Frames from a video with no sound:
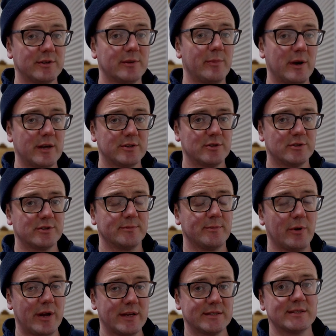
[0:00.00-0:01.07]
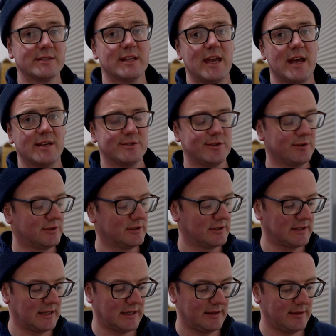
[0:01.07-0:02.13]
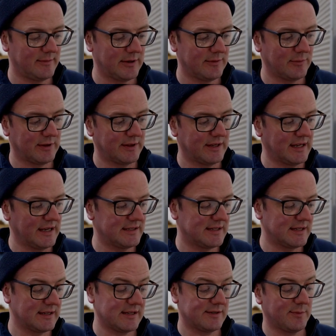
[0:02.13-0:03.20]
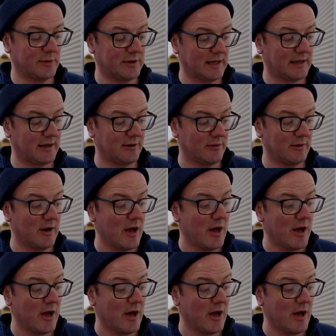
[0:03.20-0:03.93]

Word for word: the pressure suppresses the esters a little bit with the yeast. In this particular